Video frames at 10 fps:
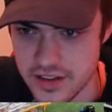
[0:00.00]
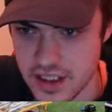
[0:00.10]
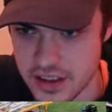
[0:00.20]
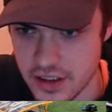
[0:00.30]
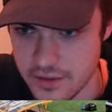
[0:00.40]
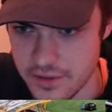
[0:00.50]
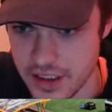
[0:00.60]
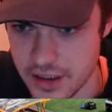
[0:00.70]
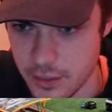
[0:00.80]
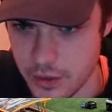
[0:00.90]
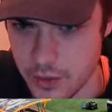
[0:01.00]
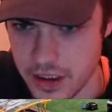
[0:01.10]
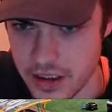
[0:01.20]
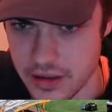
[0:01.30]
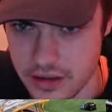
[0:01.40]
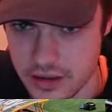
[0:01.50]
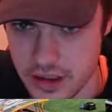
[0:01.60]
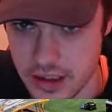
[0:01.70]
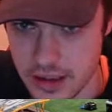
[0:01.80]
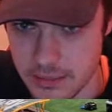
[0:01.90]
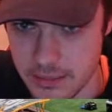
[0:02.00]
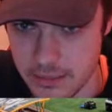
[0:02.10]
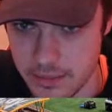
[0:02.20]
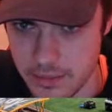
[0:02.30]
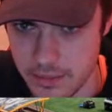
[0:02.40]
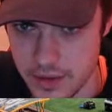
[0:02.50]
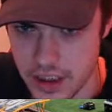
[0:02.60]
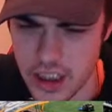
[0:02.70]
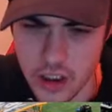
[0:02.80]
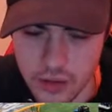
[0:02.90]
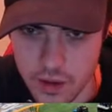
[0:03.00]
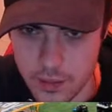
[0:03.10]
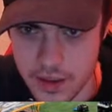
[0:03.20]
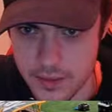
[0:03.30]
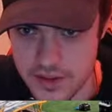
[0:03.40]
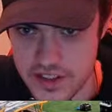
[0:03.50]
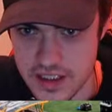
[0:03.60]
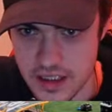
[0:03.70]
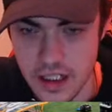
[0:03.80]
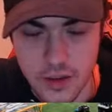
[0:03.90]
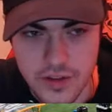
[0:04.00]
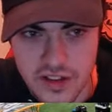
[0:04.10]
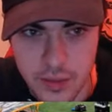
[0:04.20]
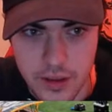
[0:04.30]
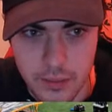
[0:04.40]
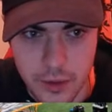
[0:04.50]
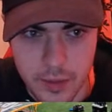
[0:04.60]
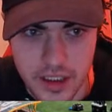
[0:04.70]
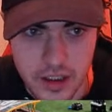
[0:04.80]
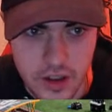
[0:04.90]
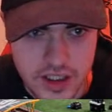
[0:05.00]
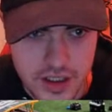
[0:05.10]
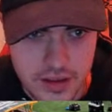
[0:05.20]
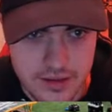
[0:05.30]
I don't think he will be in. You know, like Rob Edwards said, the closest one will be Elijah